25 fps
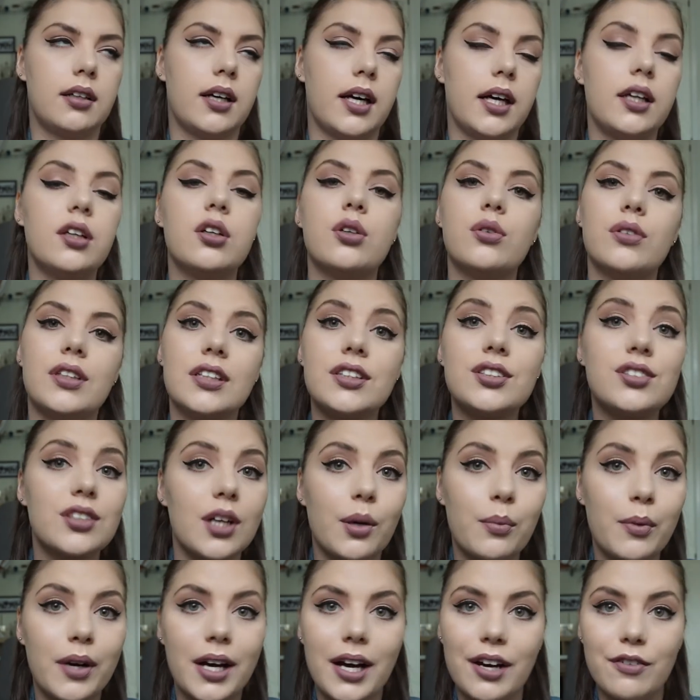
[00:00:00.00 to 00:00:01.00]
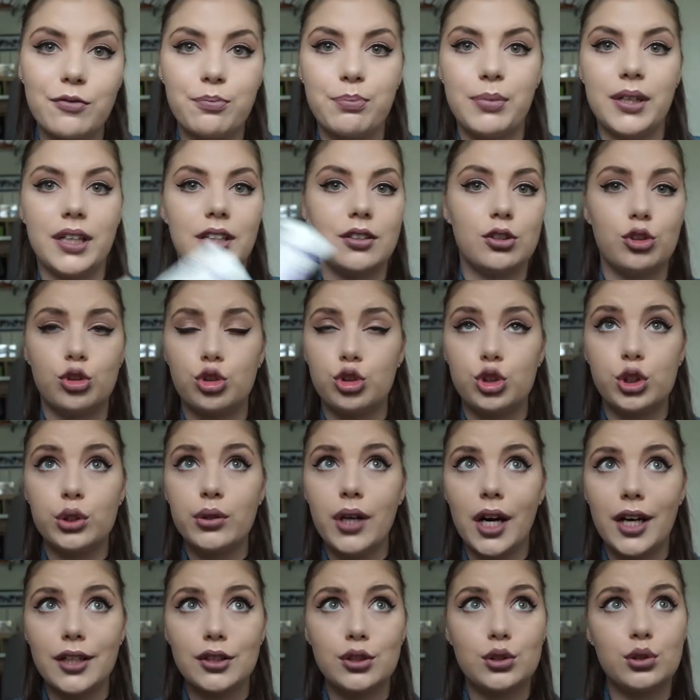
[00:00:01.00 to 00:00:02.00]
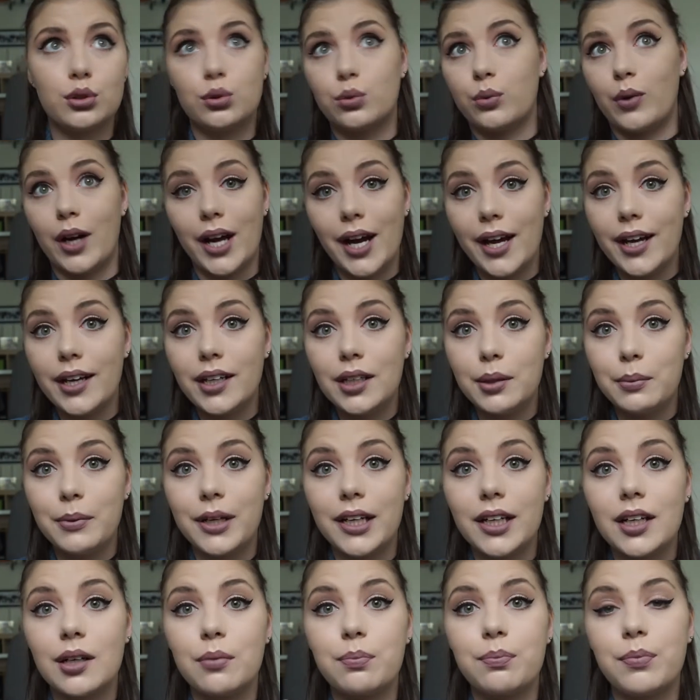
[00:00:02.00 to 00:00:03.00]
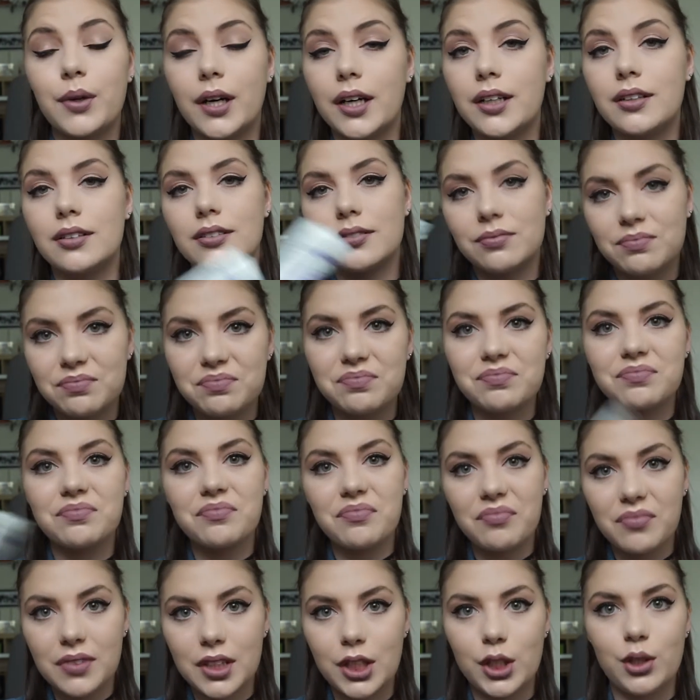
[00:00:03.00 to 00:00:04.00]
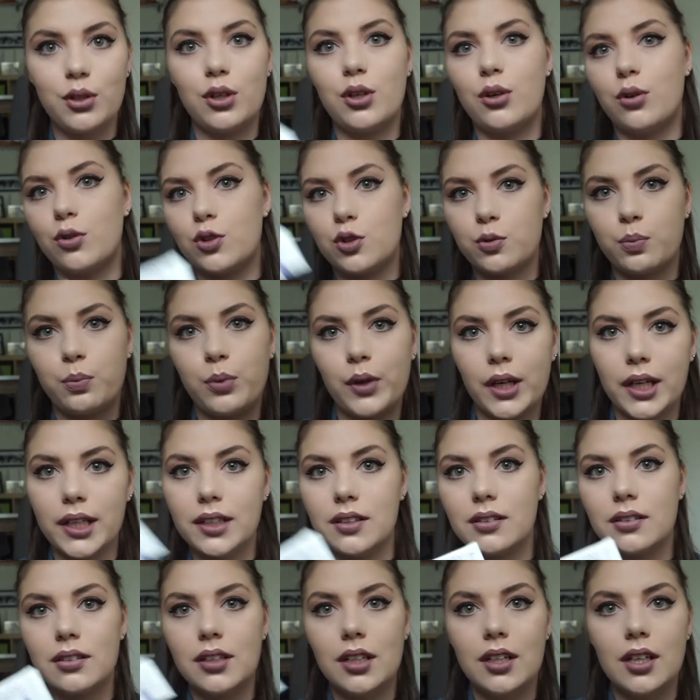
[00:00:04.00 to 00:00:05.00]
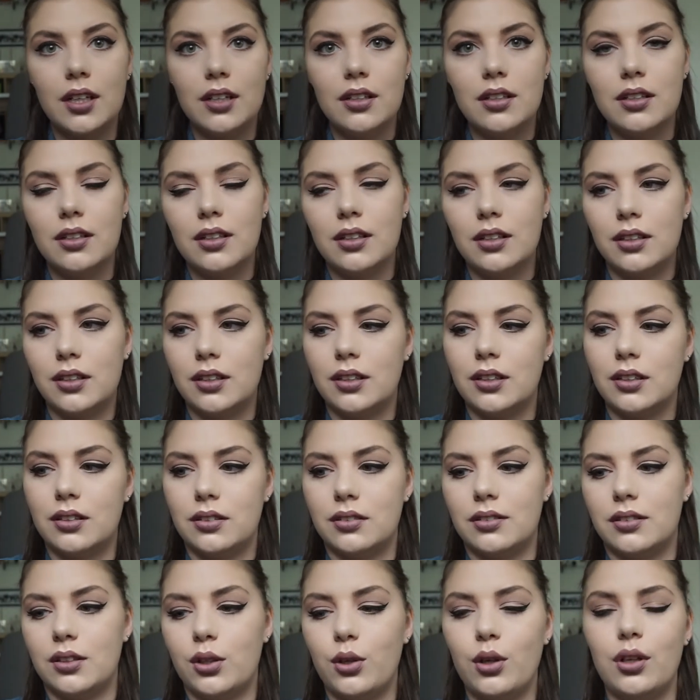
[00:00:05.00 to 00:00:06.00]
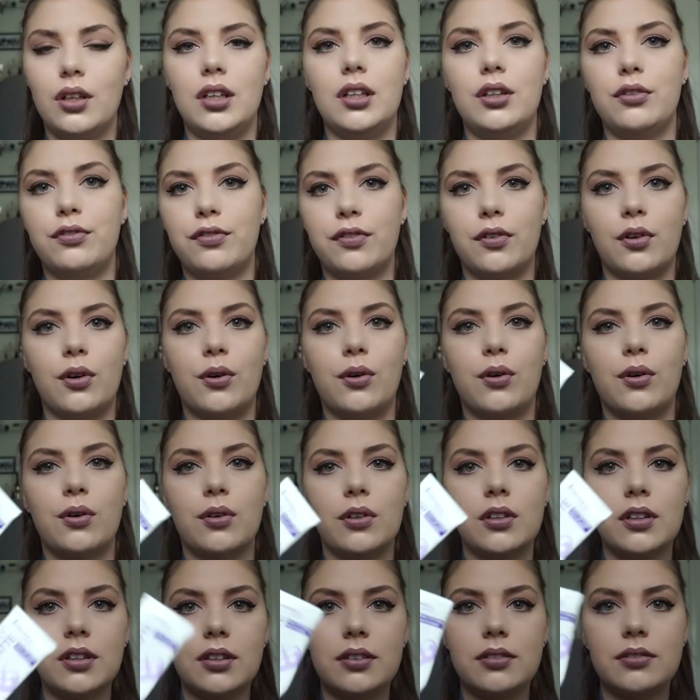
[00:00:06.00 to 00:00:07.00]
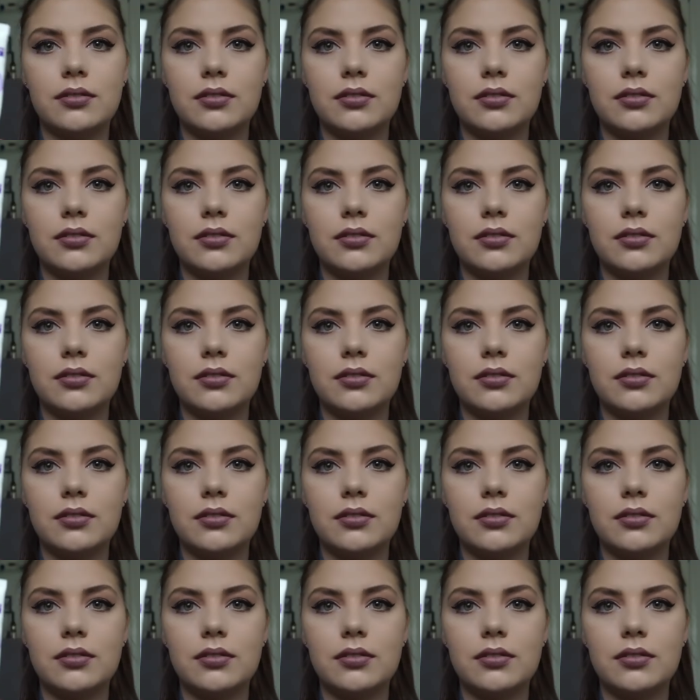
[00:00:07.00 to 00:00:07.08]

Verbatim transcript: I know this summer have been too hot to wear any makeup, but you know, spring, early fall